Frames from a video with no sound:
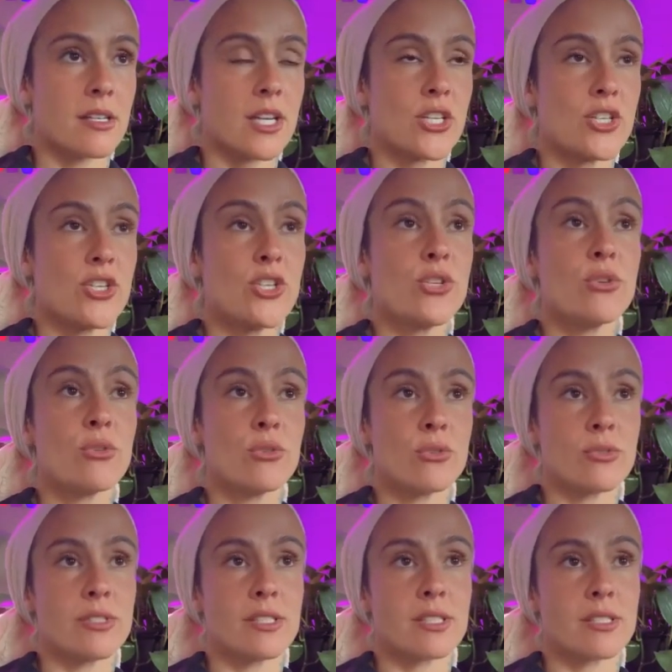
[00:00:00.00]
and
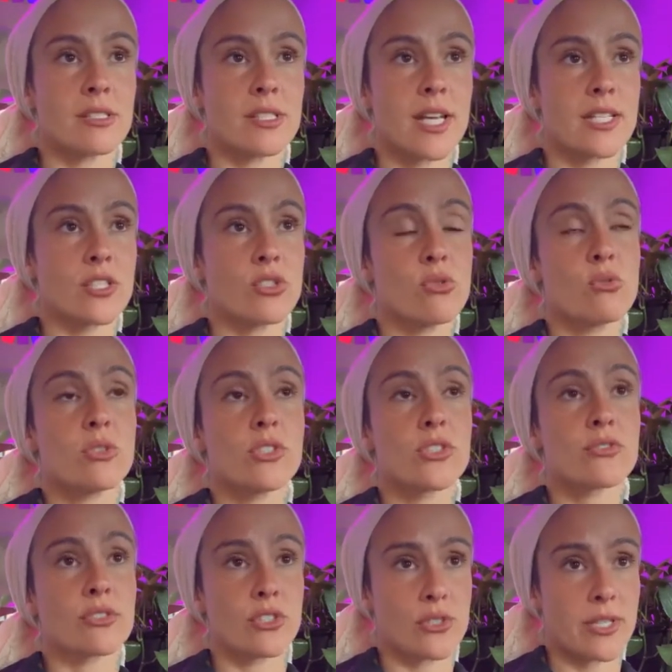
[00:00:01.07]
use as
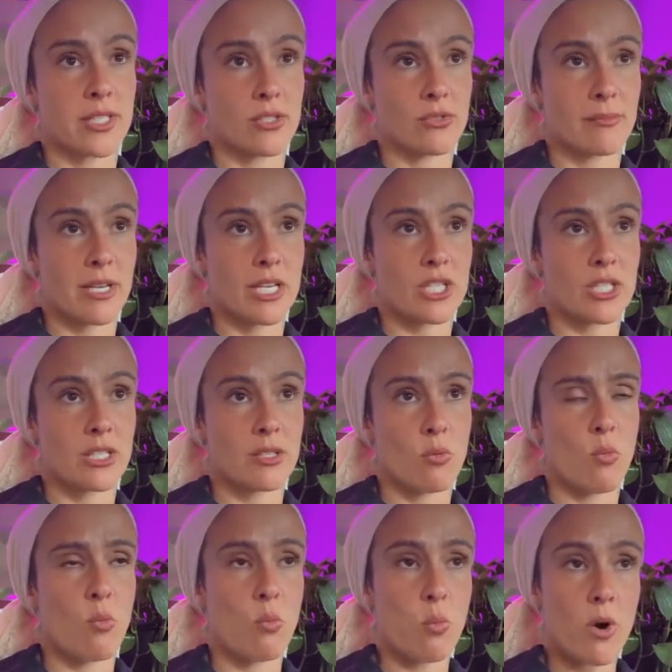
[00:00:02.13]
tools for transformation?
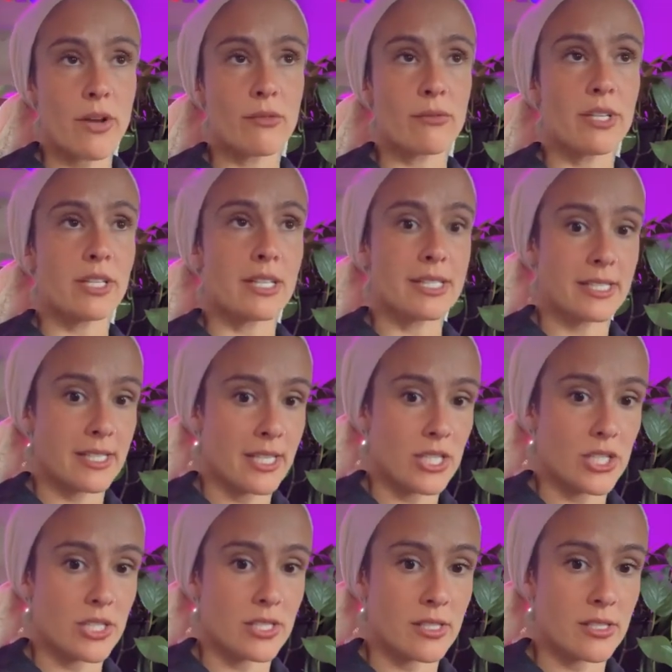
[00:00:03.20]
What
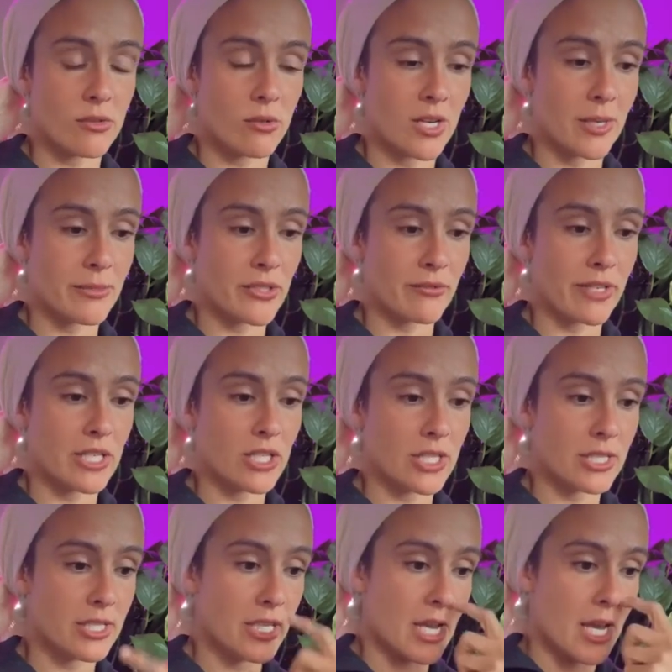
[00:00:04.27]
realizations or
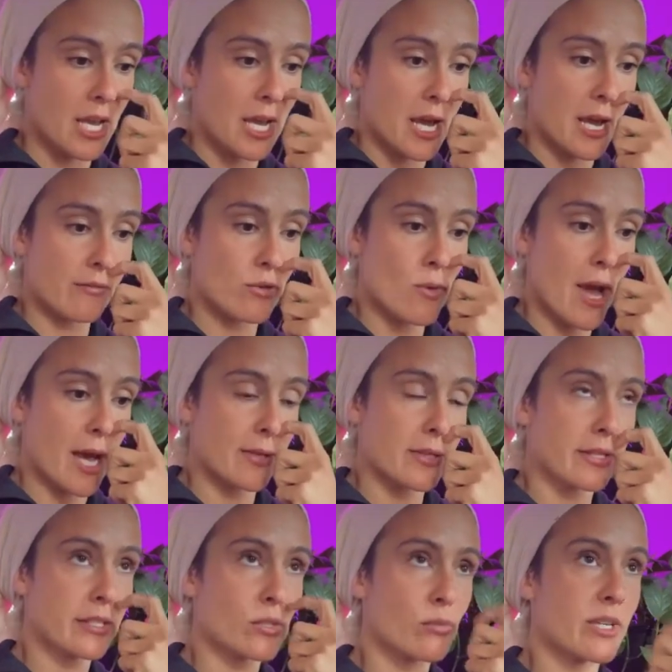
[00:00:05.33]
observations have you had
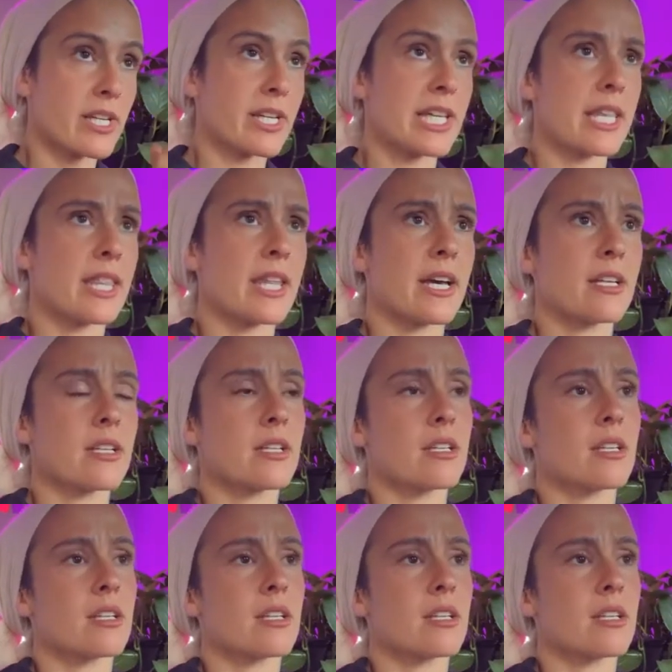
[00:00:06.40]
this week that